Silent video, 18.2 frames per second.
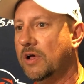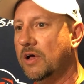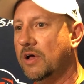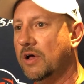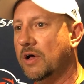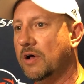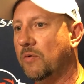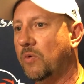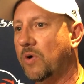
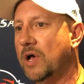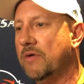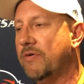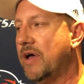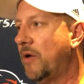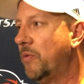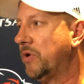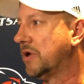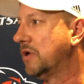uh, way of
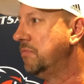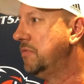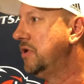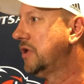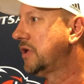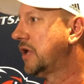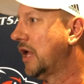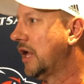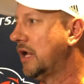how we
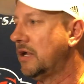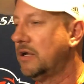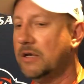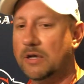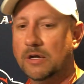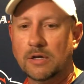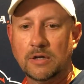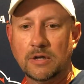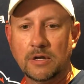communicate,
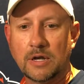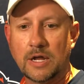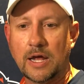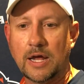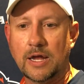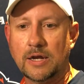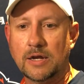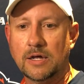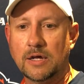
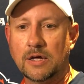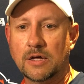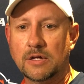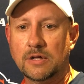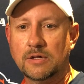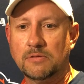and uh,